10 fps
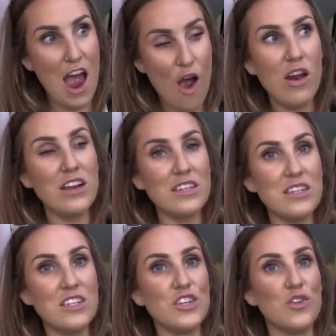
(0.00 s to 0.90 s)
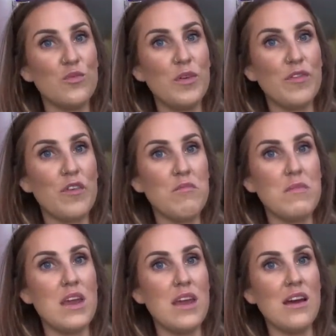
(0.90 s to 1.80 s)
I honestly do, but for
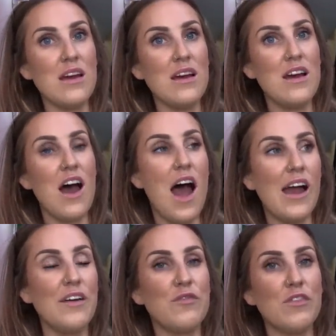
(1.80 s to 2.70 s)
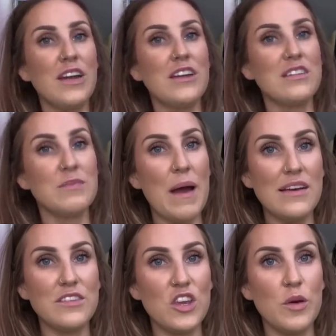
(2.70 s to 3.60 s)
me, I freaking
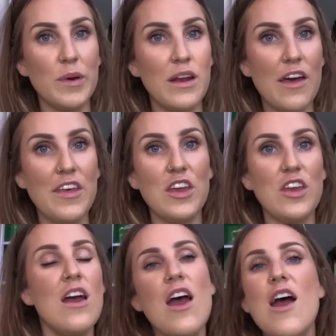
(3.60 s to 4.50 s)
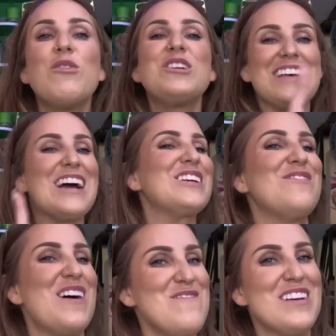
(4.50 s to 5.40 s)
despise cumin. I think, which is actually
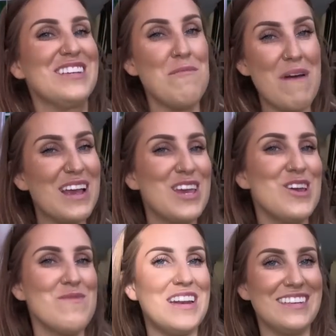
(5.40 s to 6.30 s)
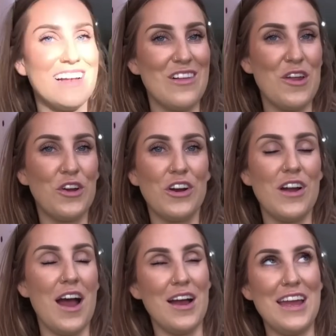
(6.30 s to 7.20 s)
funny, because I bet cumin is in a lot of cur
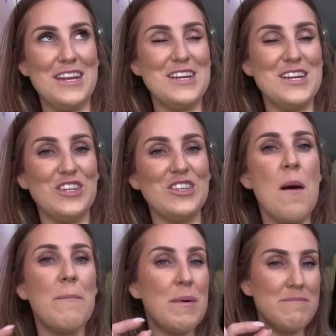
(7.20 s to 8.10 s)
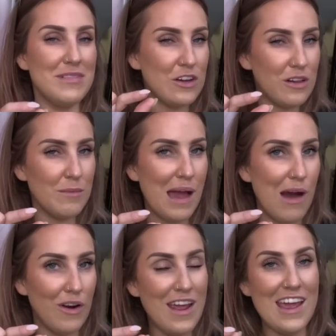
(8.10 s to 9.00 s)
uh, Indian dishes, but little
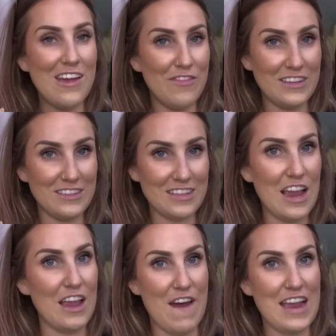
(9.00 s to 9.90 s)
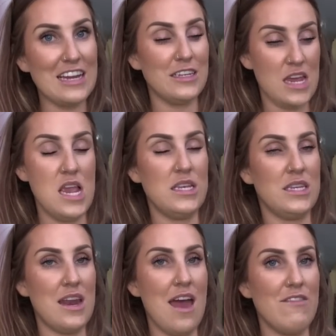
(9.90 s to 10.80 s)
amount. If it's like, if I I can
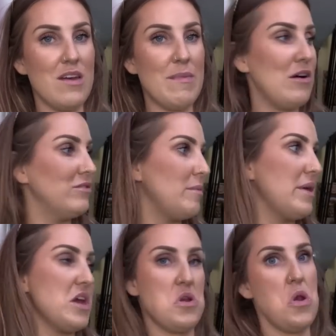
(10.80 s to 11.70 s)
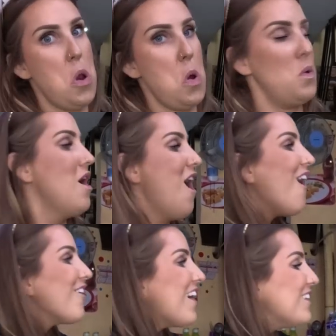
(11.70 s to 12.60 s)
taste it heavy amounts, I'm like,
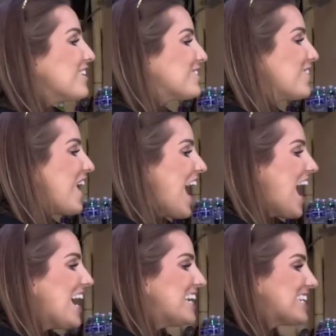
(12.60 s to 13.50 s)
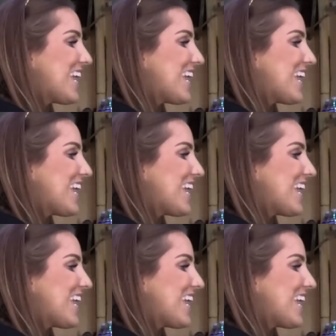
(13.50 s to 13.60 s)
oh, that looks great,